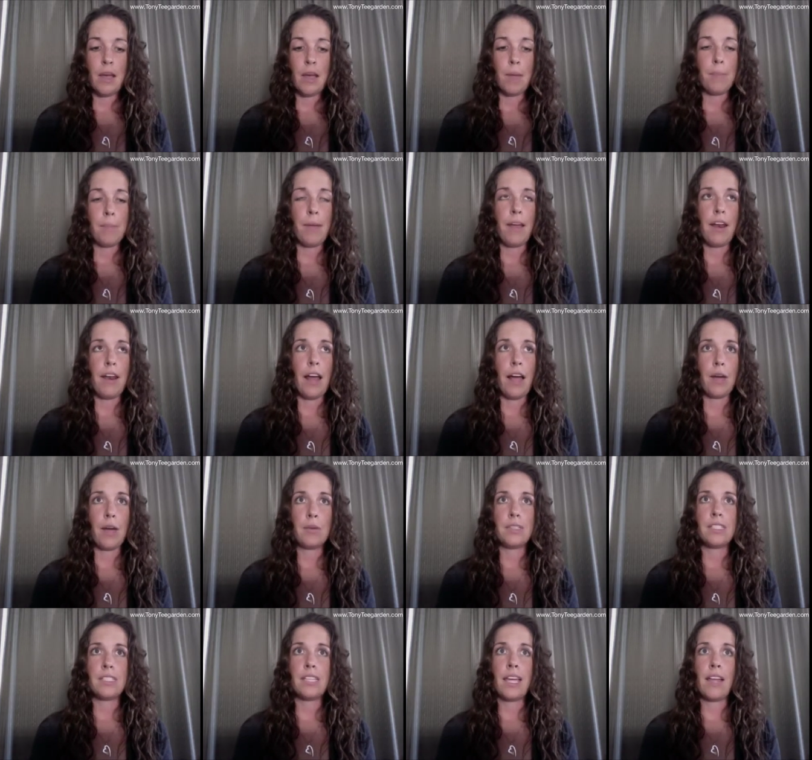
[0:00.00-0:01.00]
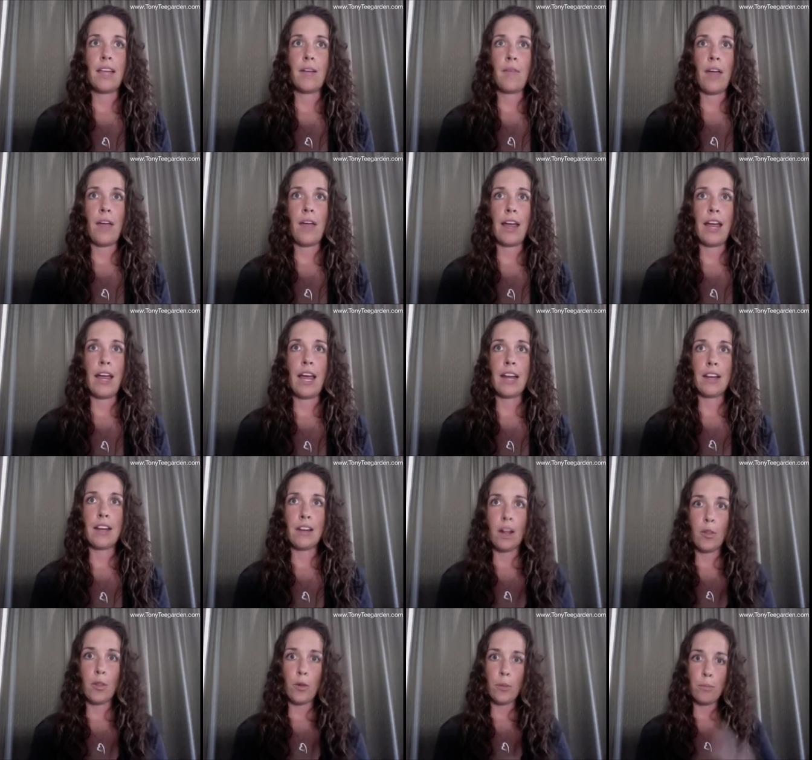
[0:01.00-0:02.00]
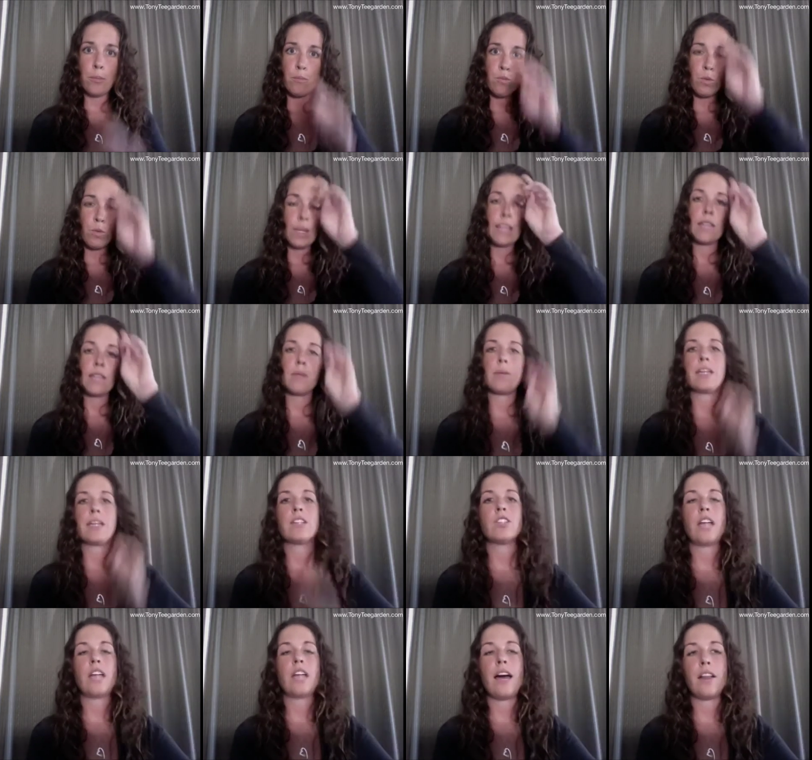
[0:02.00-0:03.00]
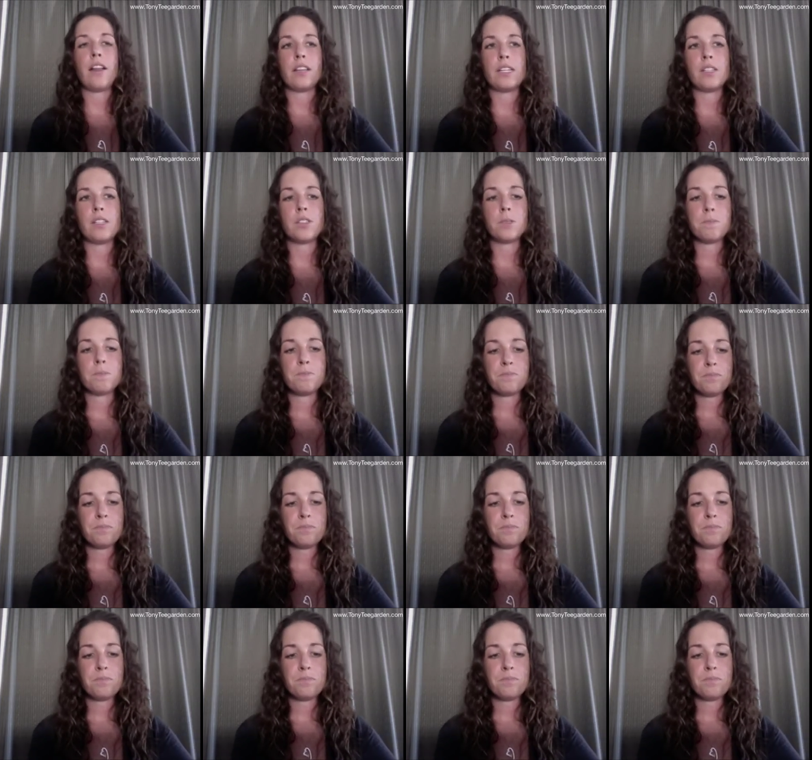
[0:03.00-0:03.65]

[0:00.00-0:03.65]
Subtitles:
But I would say I had another really big challenge